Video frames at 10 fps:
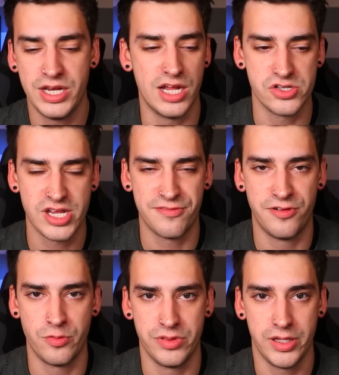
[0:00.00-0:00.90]
And yeah, just have
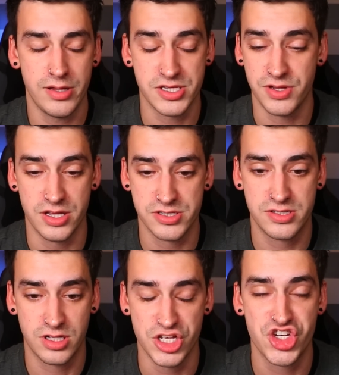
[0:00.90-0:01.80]
fun with it.
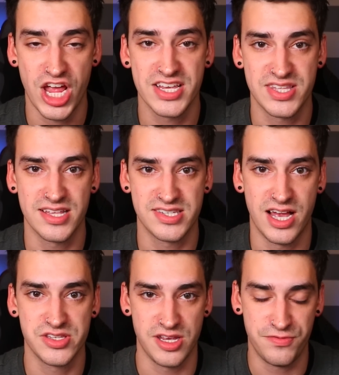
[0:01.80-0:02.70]
As cliche as that sounds,